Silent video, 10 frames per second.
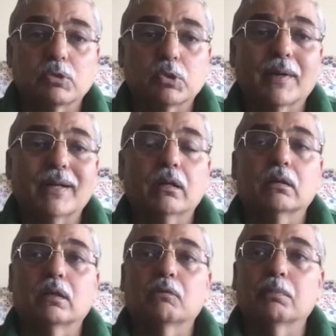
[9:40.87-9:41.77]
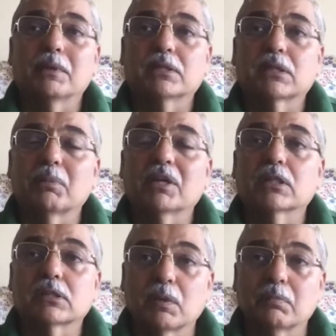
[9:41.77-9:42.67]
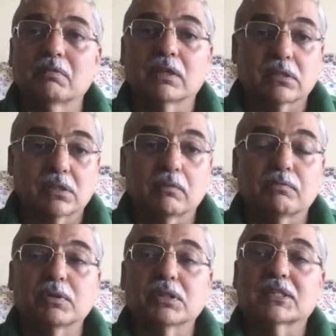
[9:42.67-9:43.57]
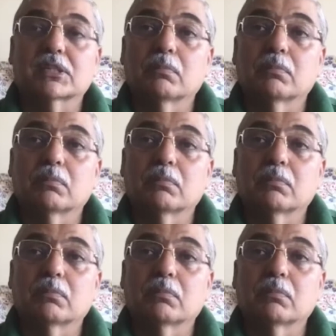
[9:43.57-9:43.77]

So while there would be some areas maybe where staff was extra,